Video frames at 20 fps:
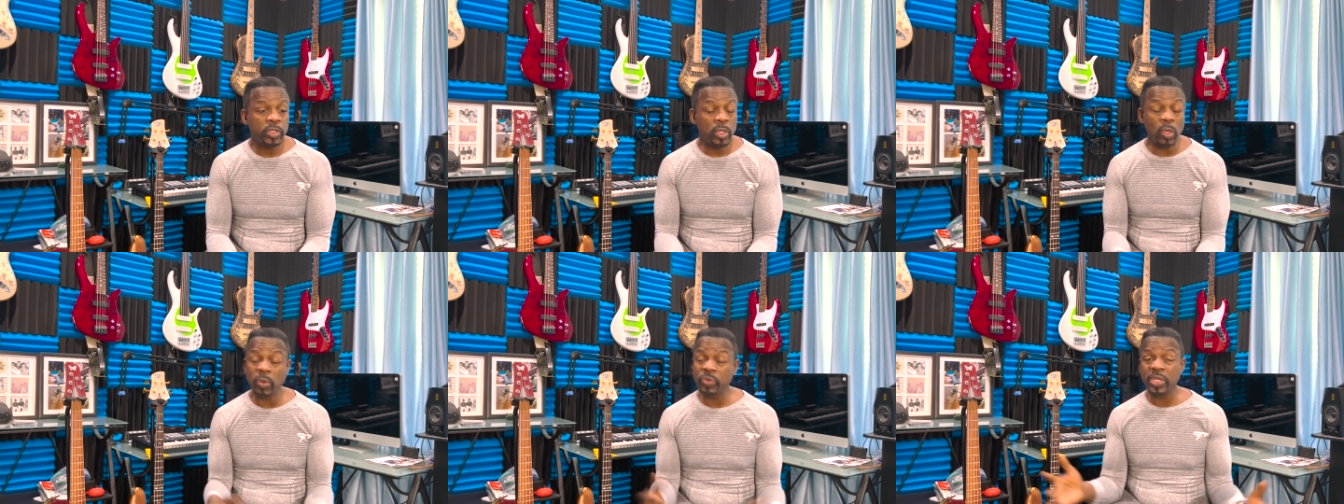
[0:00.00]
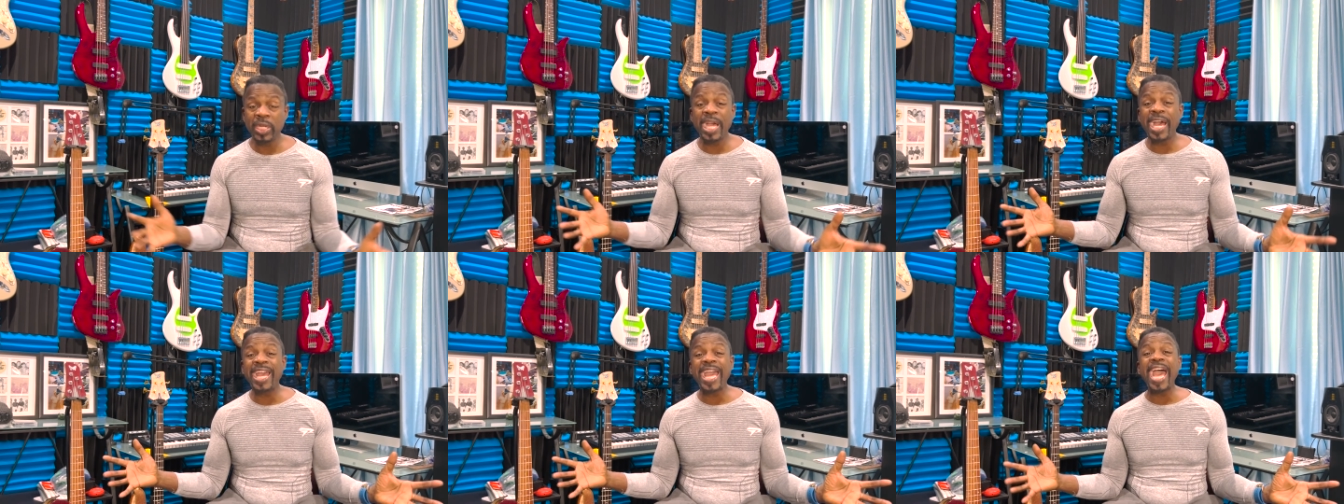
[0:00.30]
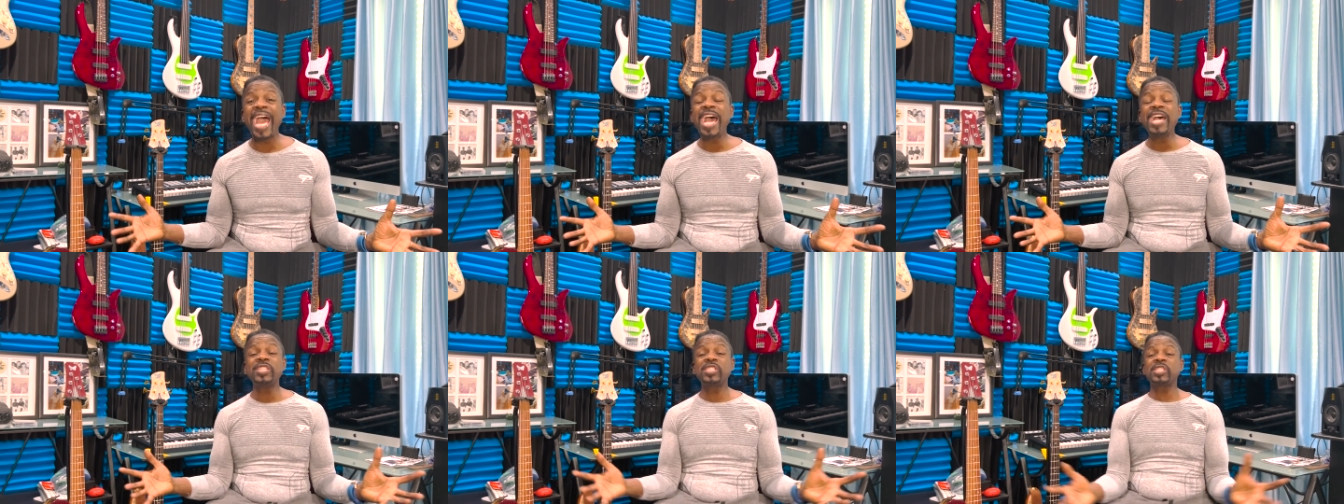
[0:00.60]
The only thing I
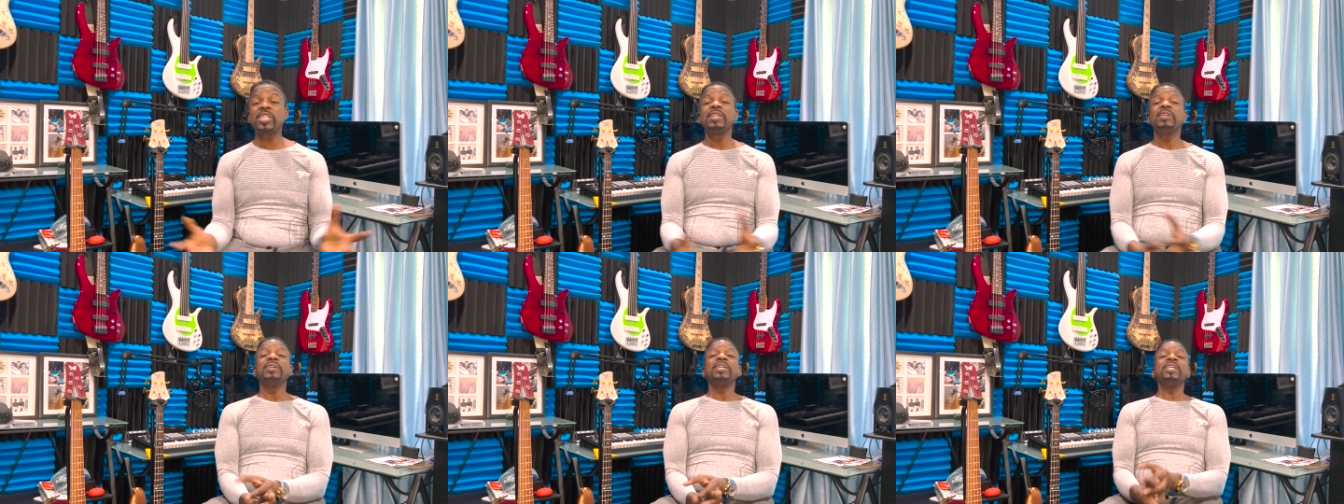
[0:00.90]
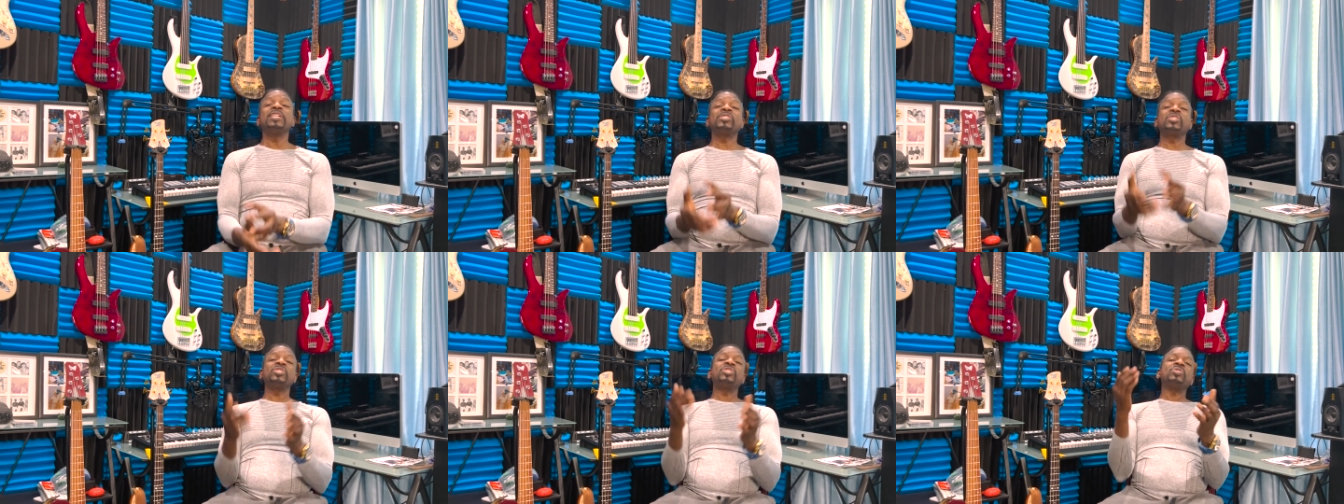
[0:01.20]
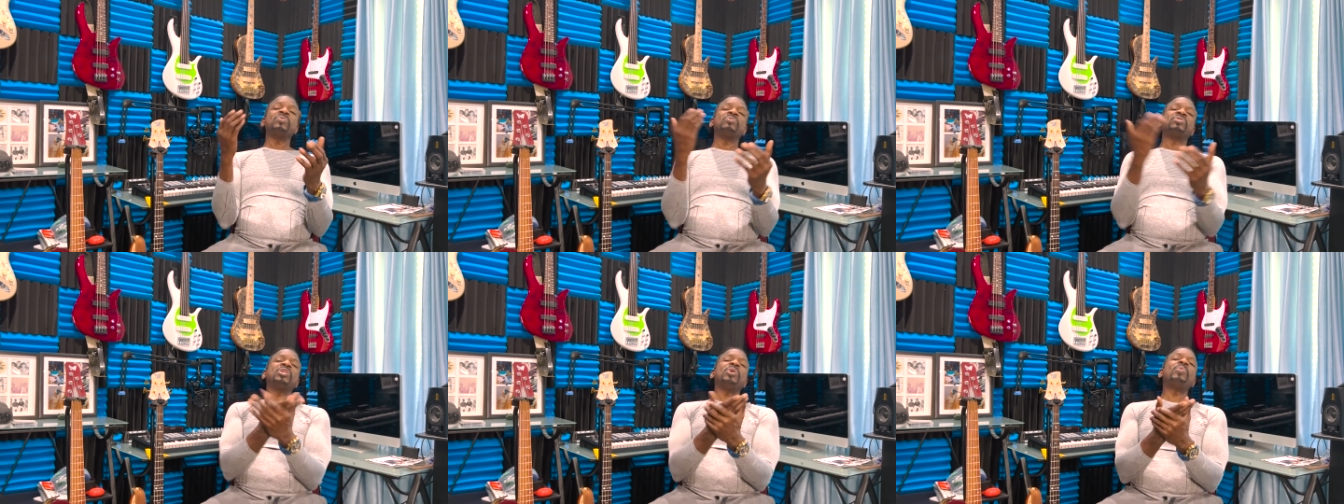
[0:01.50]
ask is that
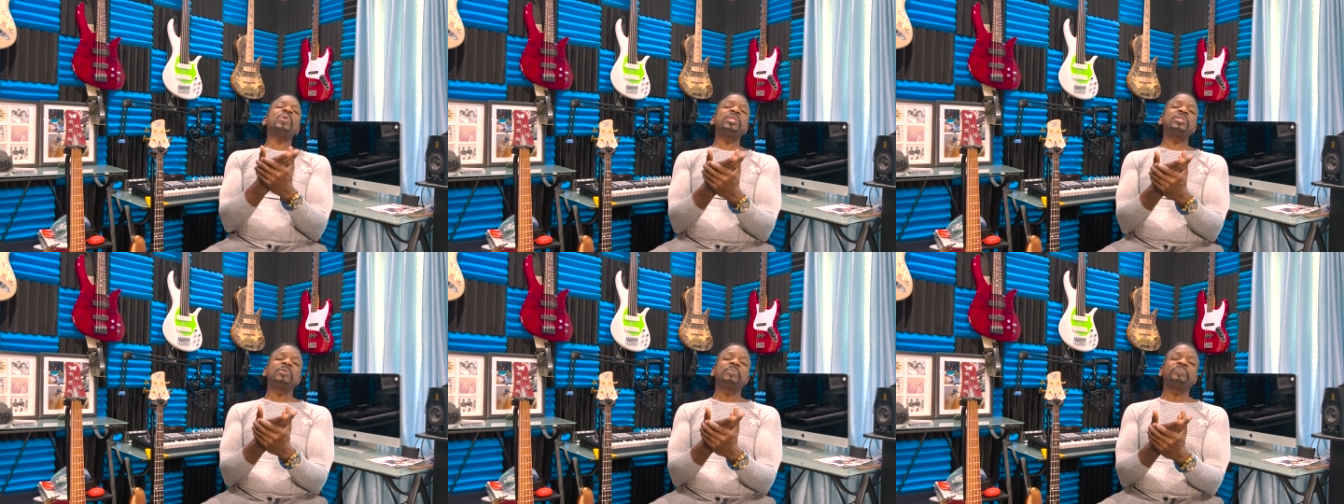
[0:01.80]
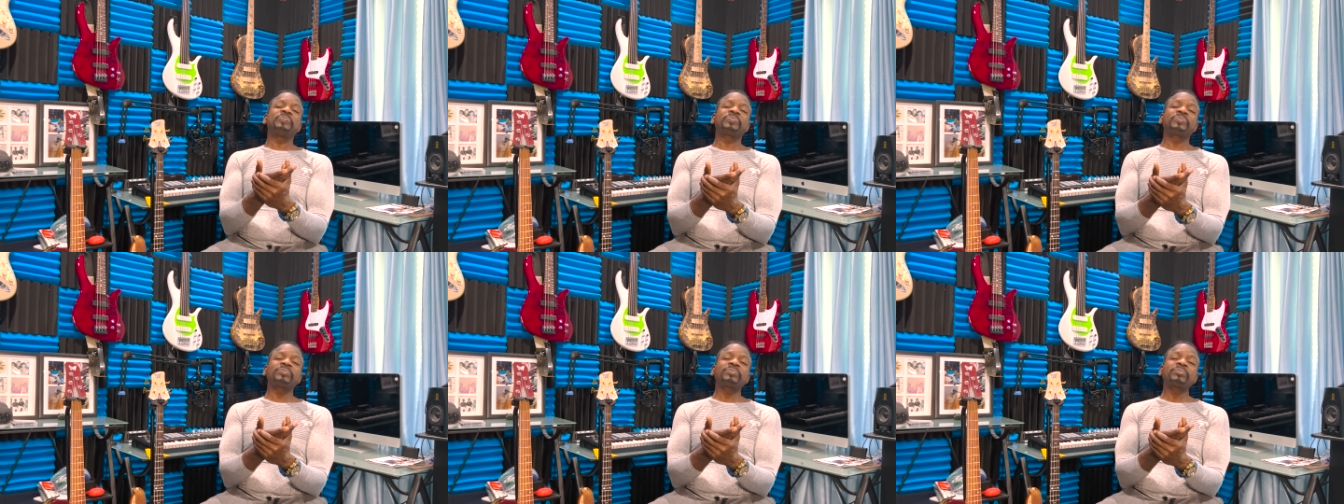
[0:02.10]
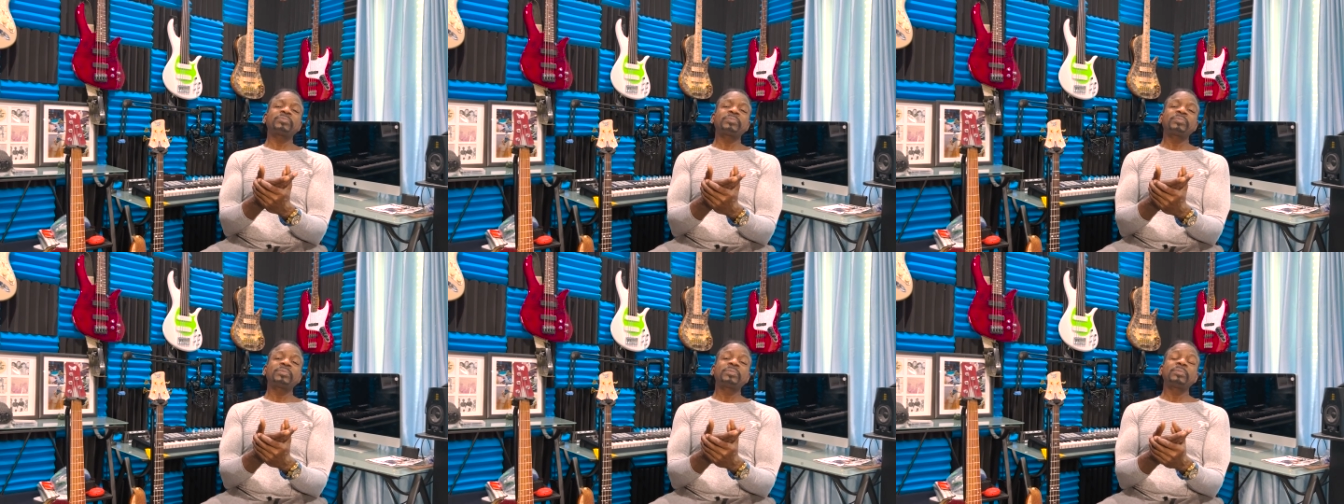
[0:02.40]
you do it
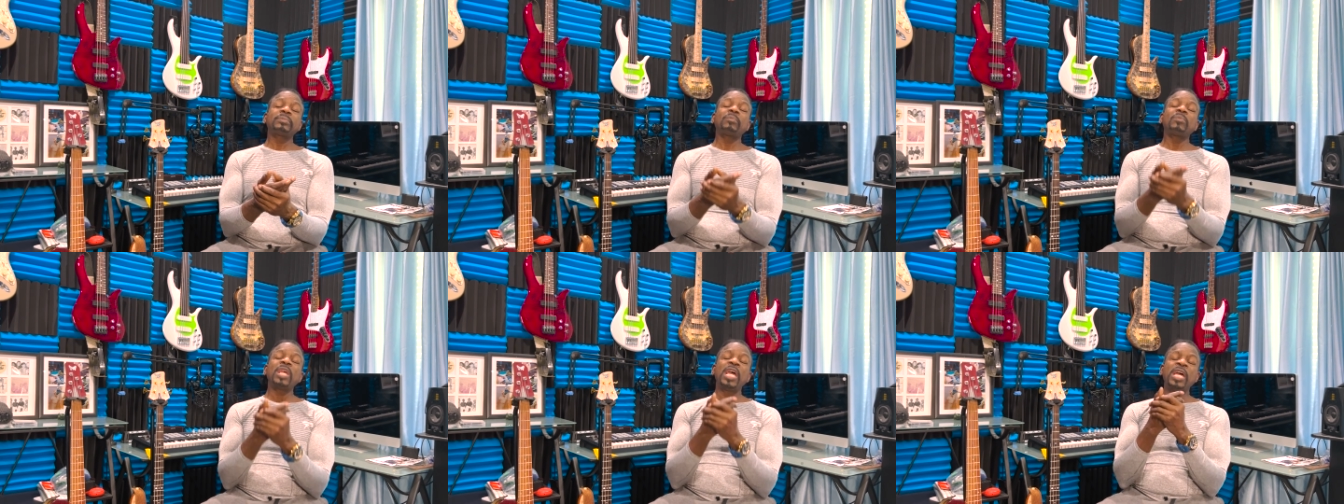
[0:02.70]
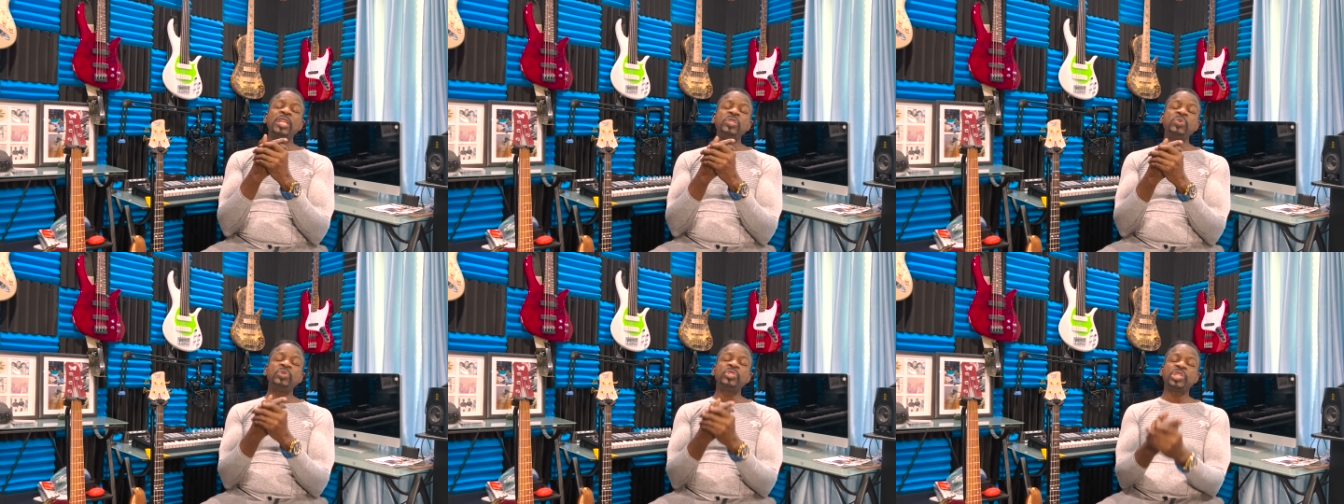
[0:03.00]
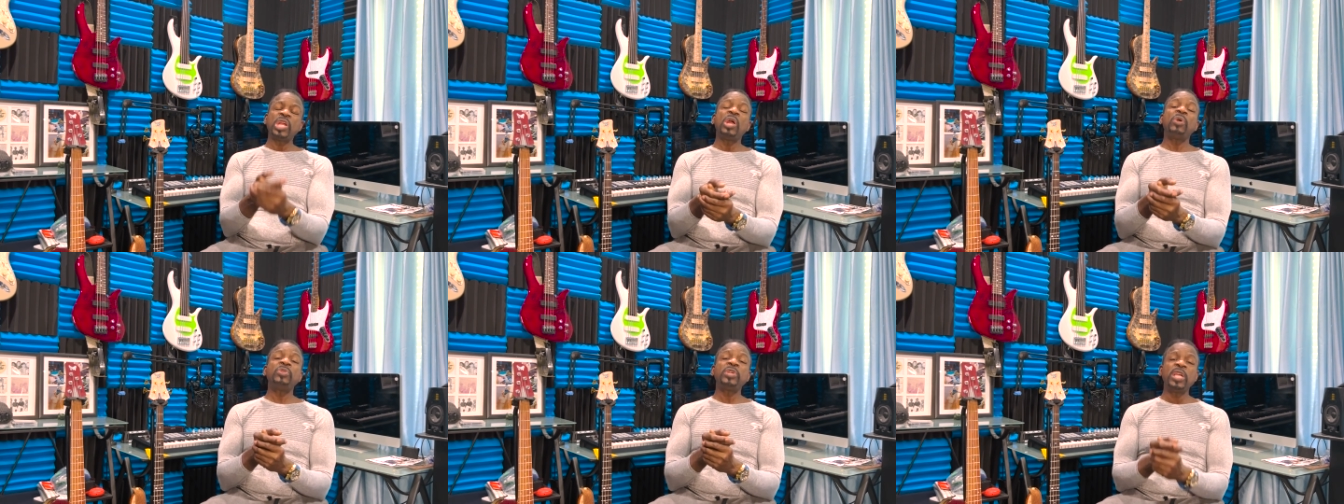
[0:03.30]
and you
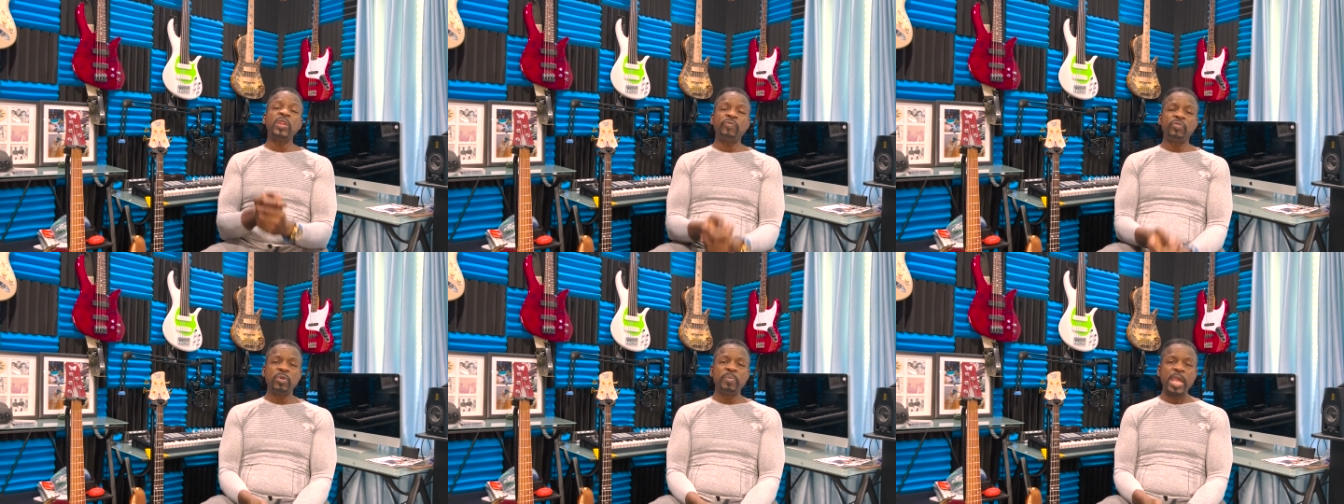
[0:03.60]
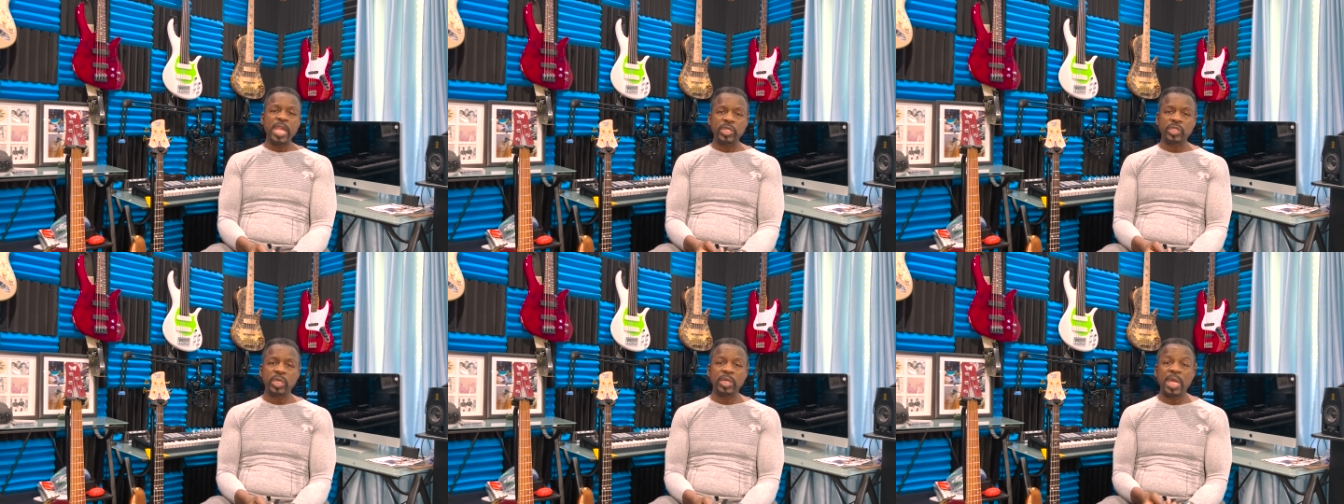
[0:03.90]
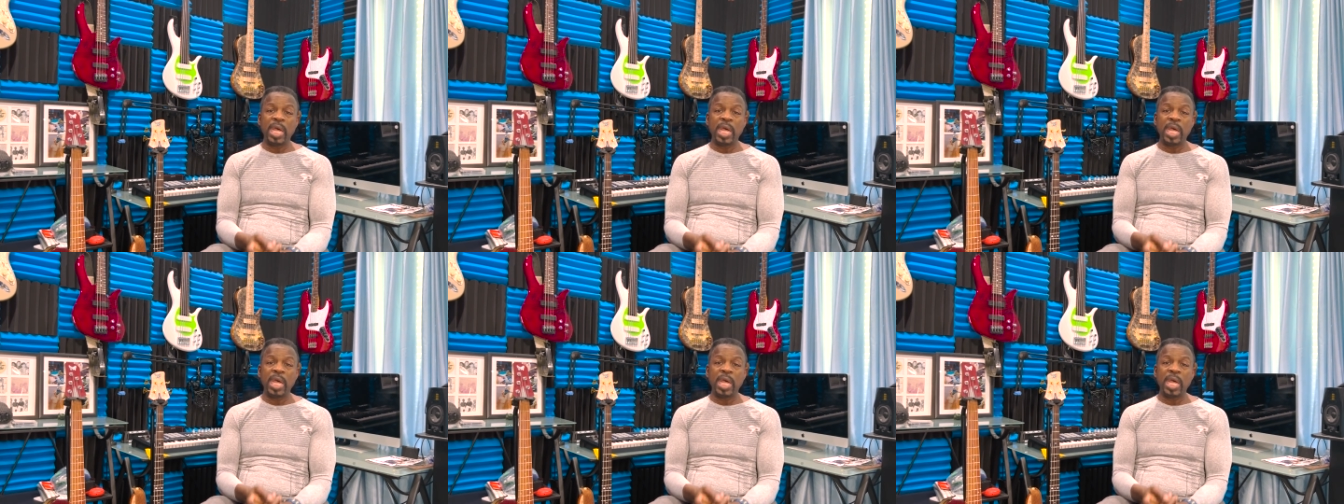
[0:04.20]
share the information.